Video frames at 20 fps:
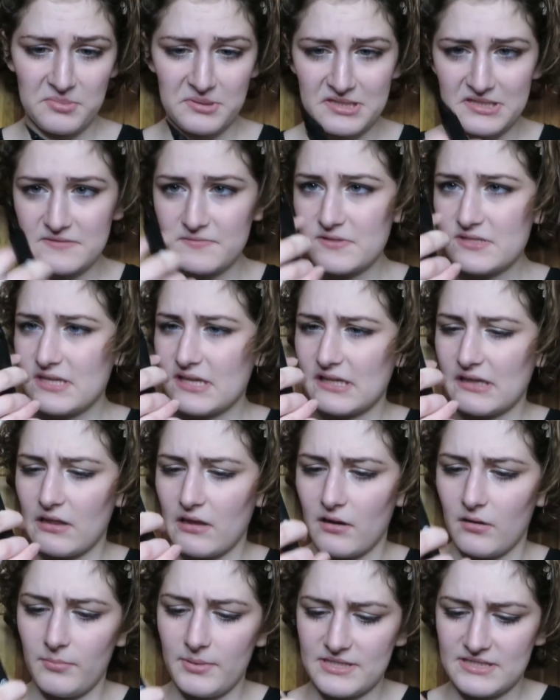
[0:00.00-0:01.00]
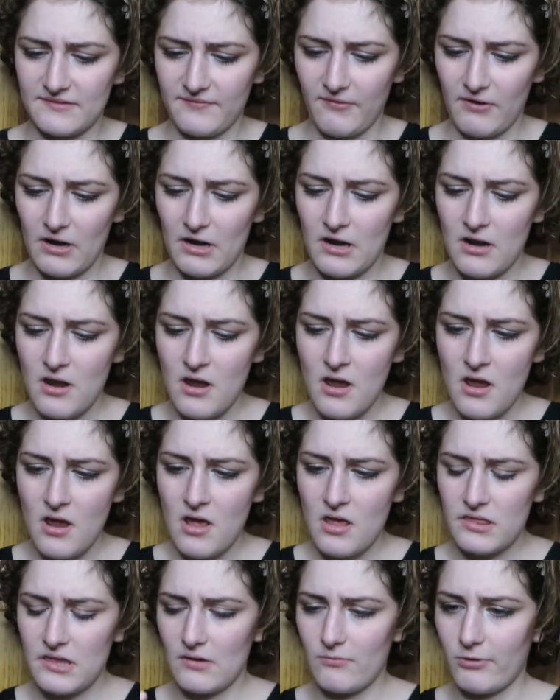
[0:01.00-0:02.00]
but this one's like a little bit different
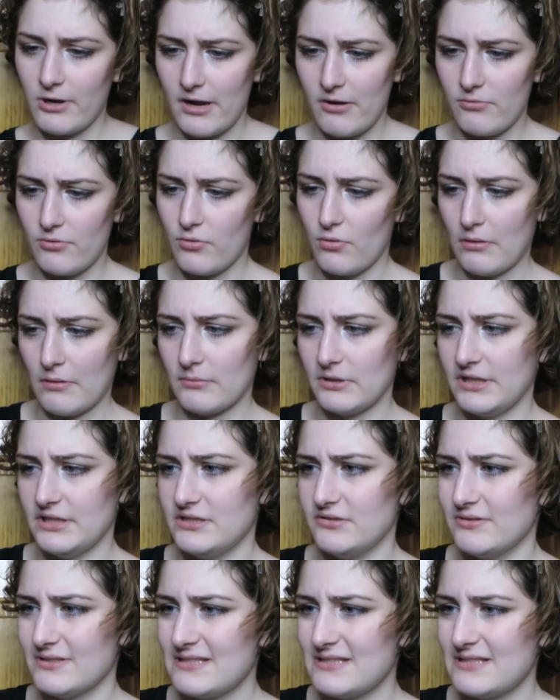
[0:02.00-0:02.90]
than what I would normally do.